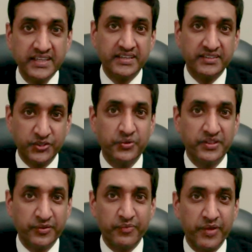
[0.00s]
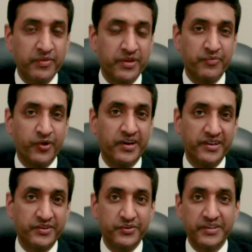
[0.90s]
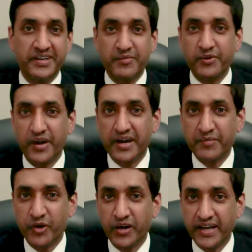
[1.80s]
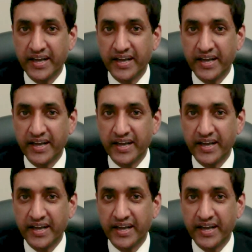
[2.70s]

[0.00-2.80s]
two in the Republican Party and two in the Democratic Party.